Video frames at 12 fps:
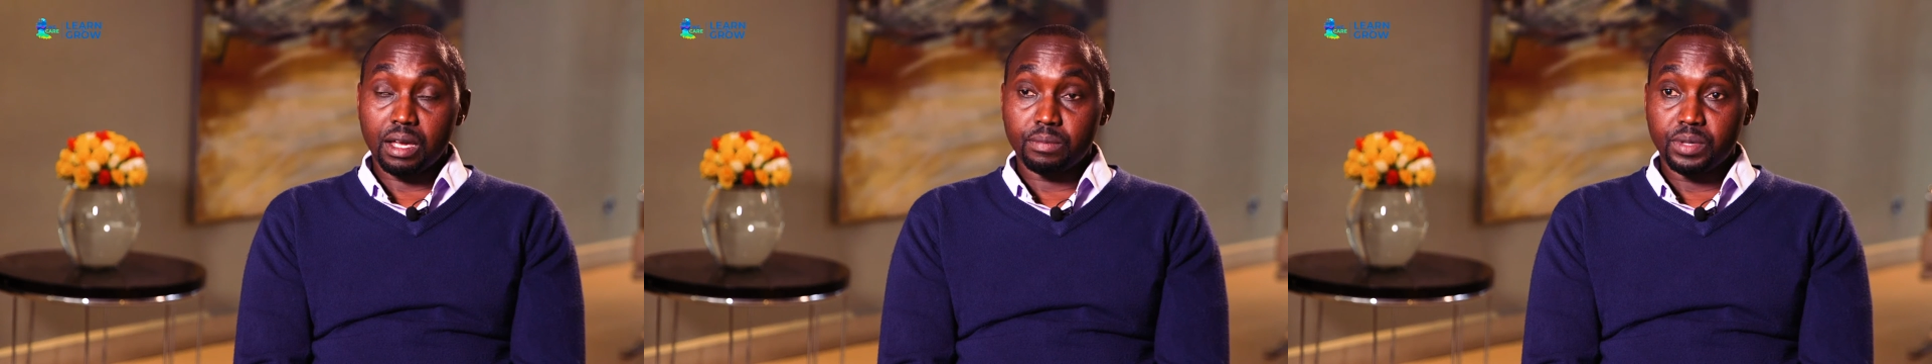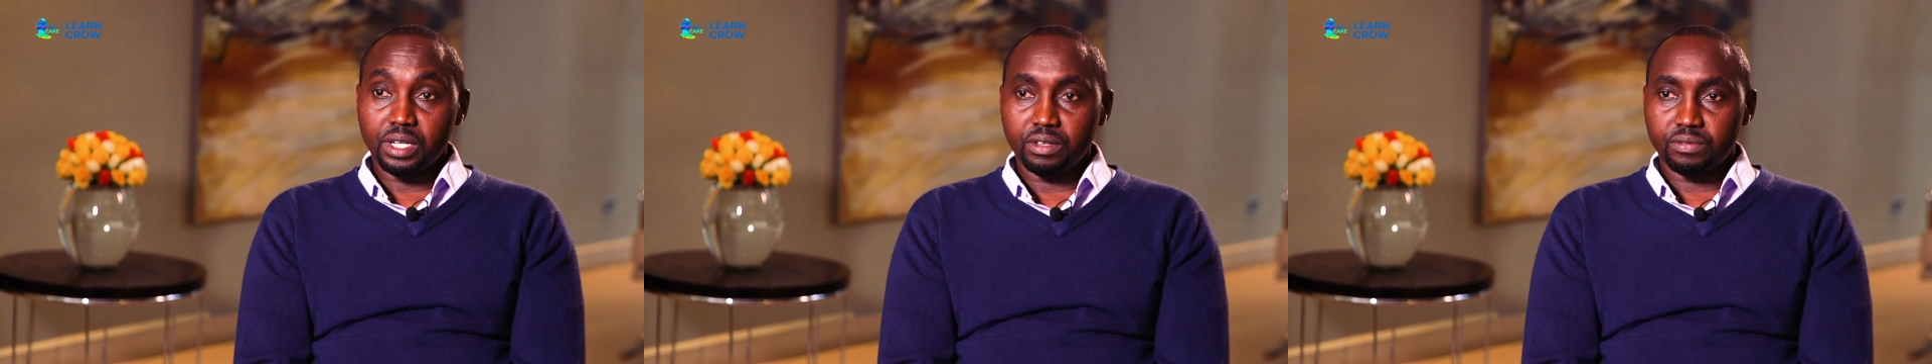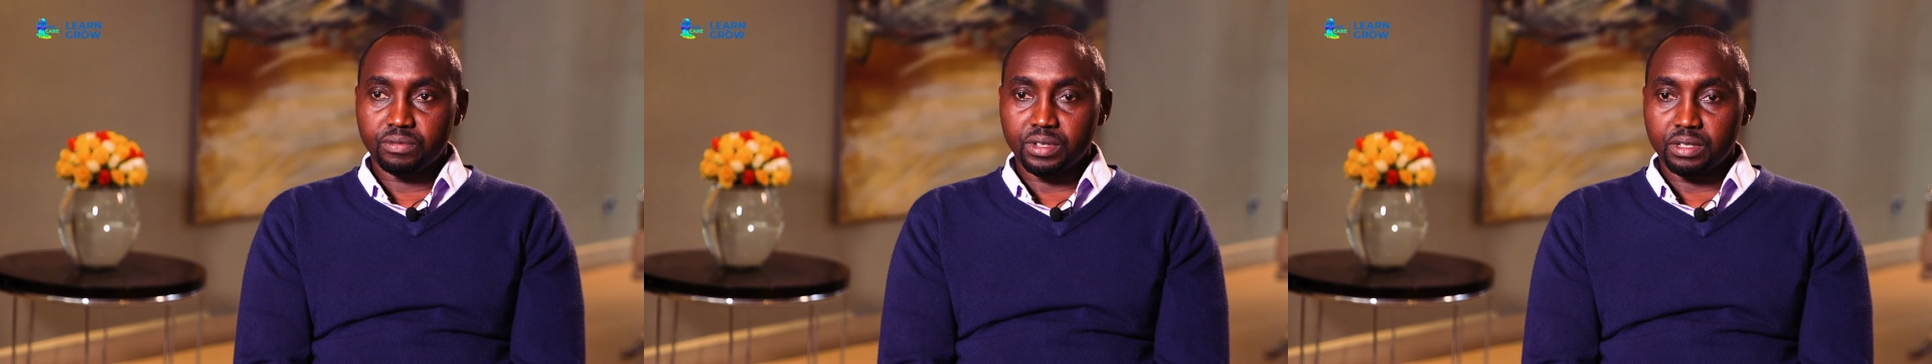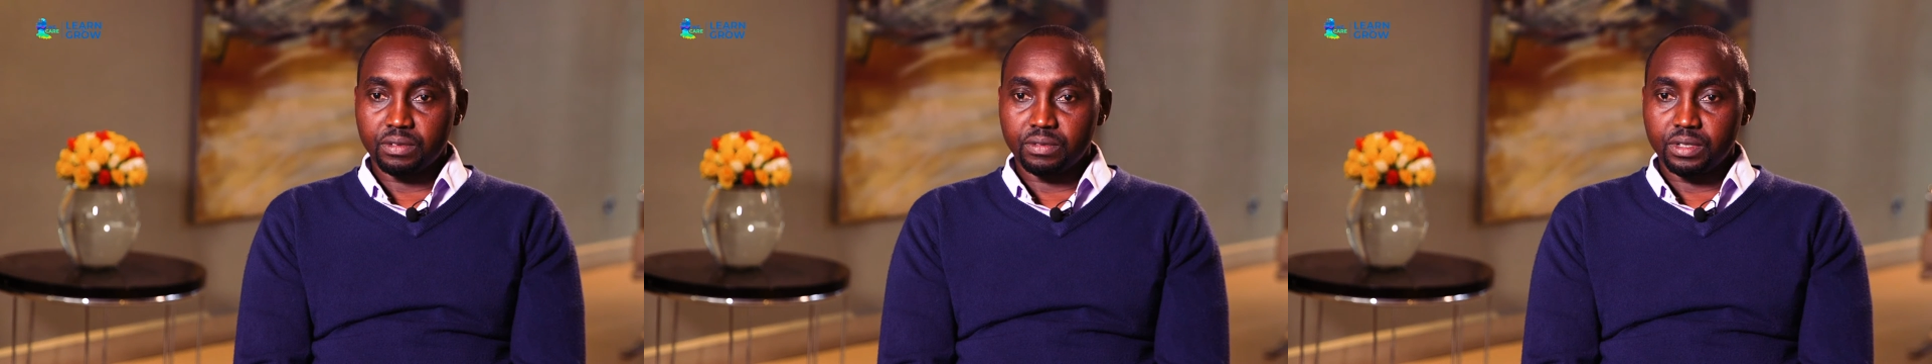I believe
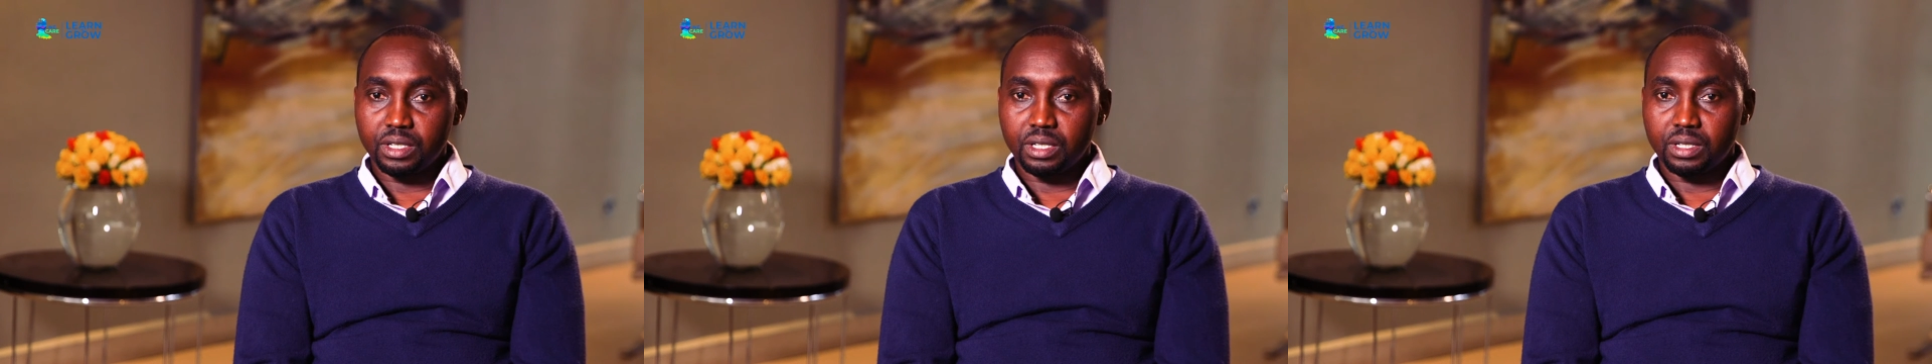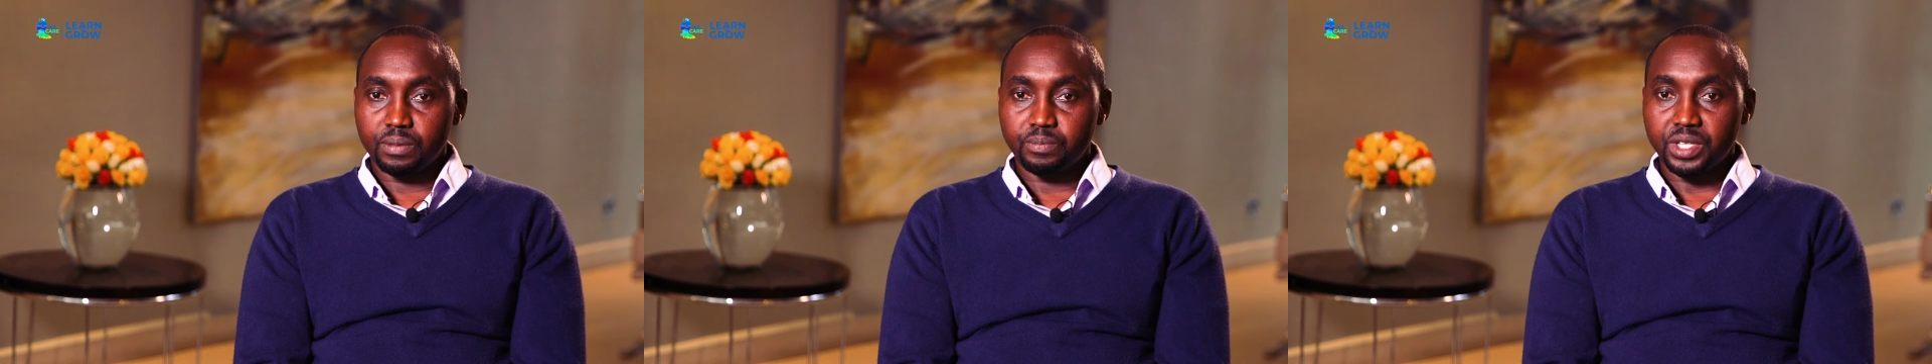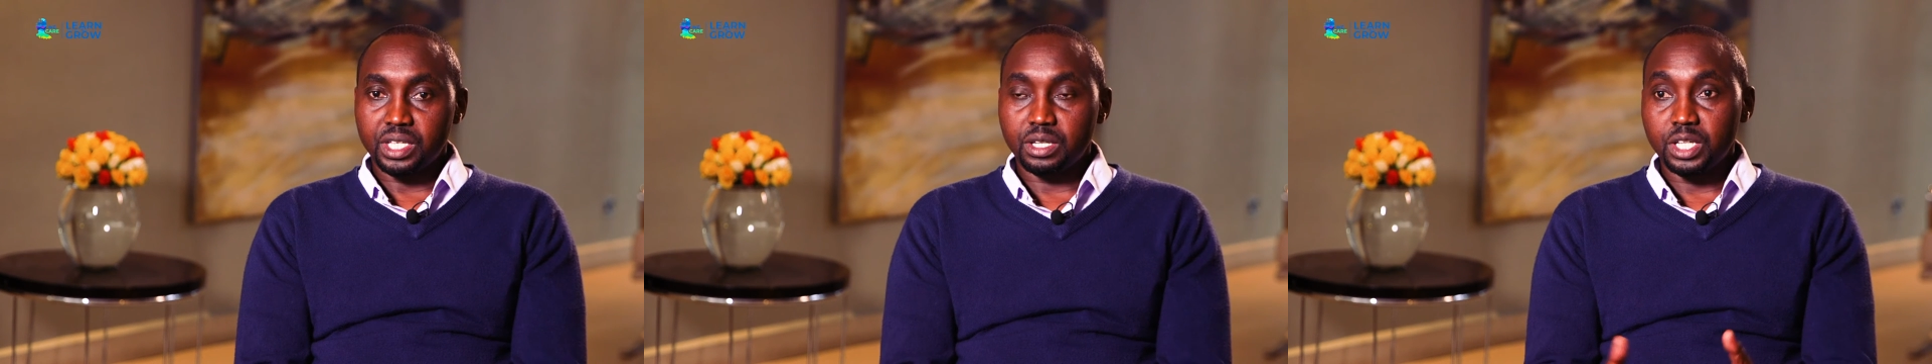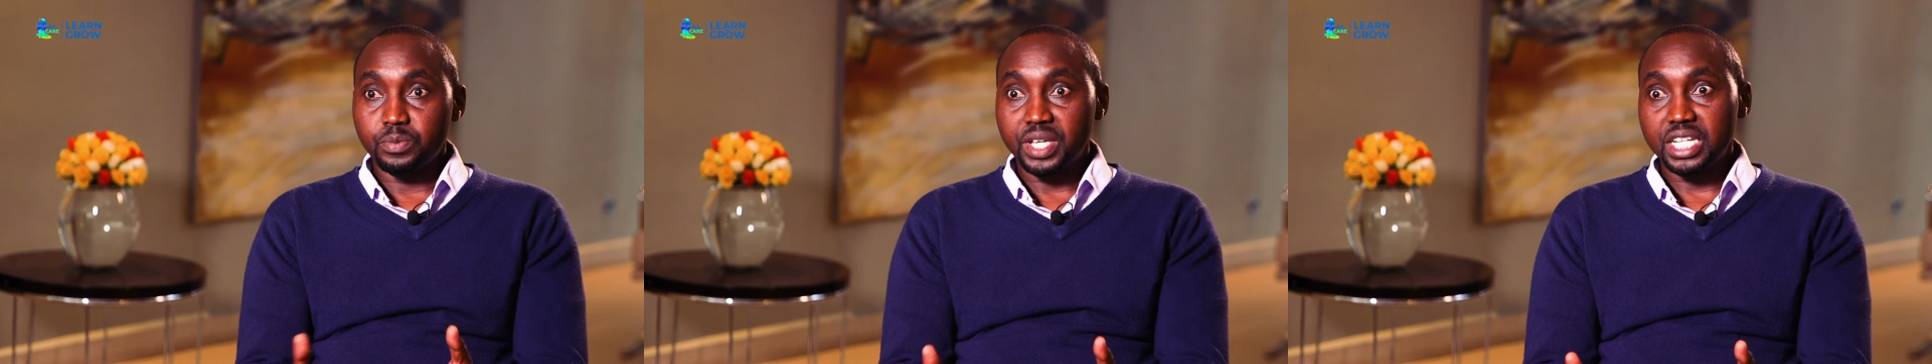
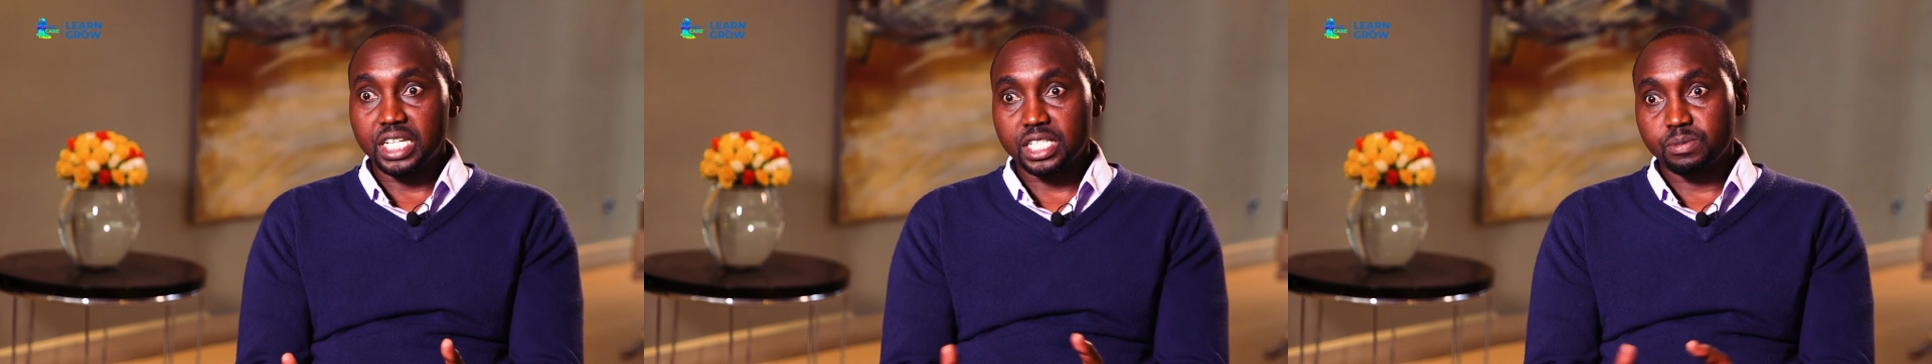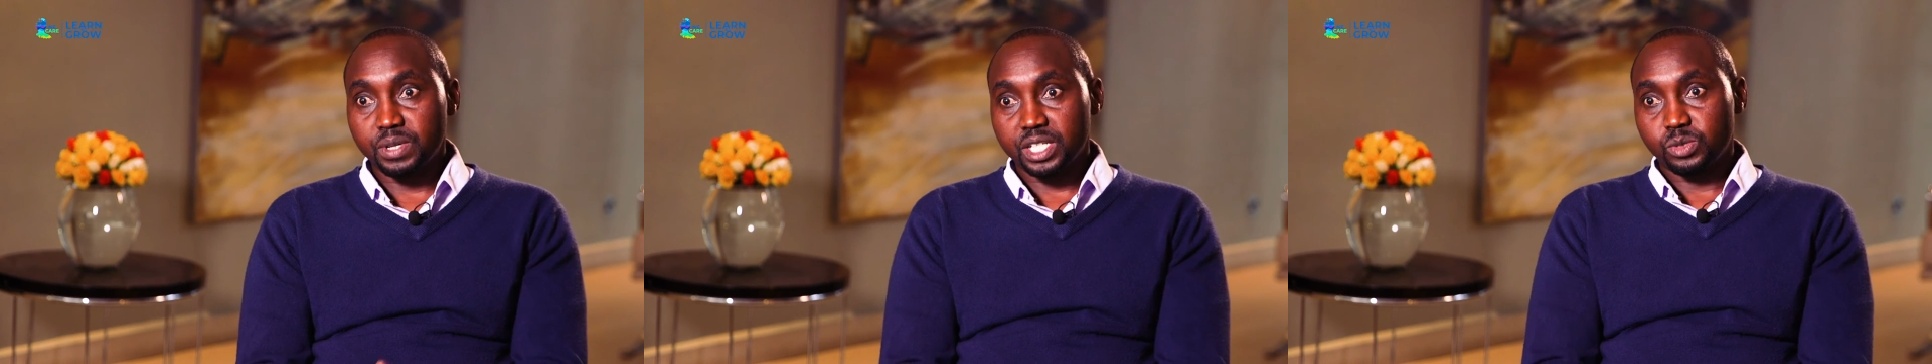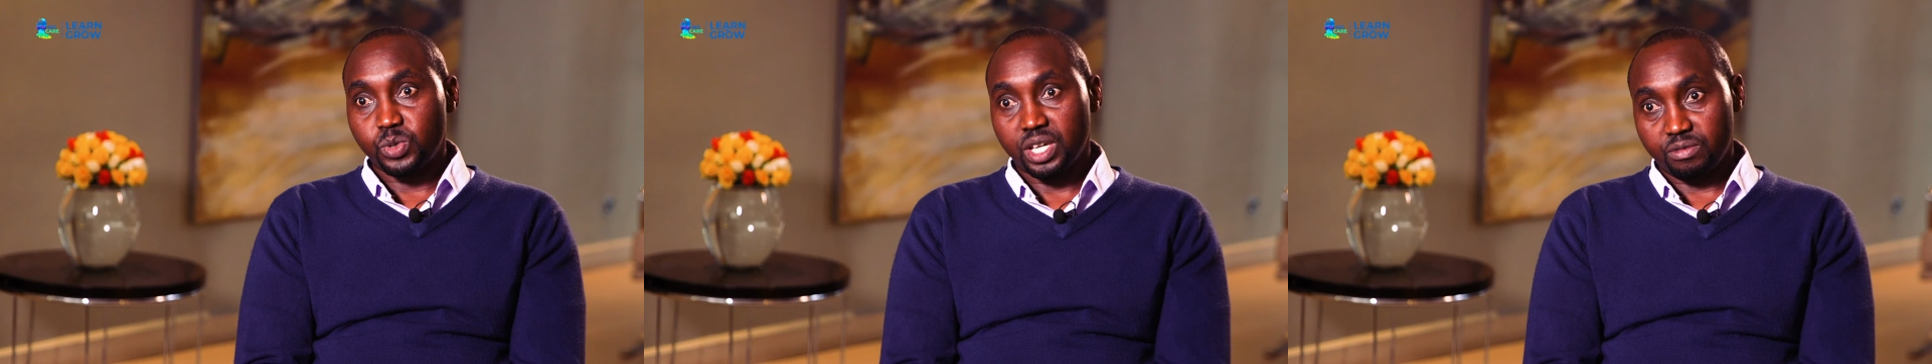in many aspects we